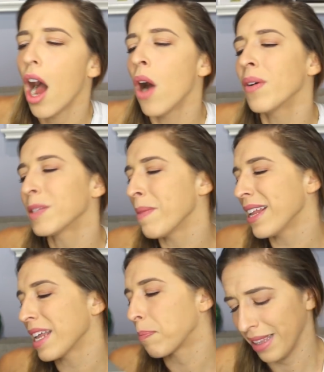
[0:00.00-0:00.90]
Oh, it's
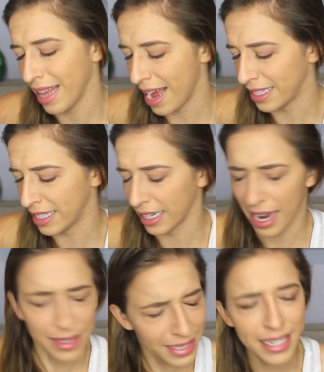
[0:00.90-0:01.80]
made out of
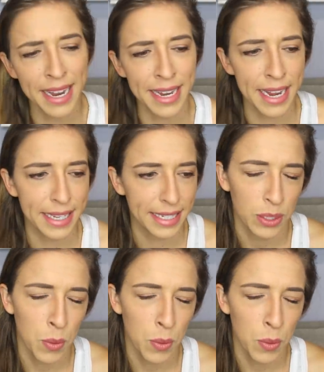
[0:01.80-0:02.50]
plastic. Dang it!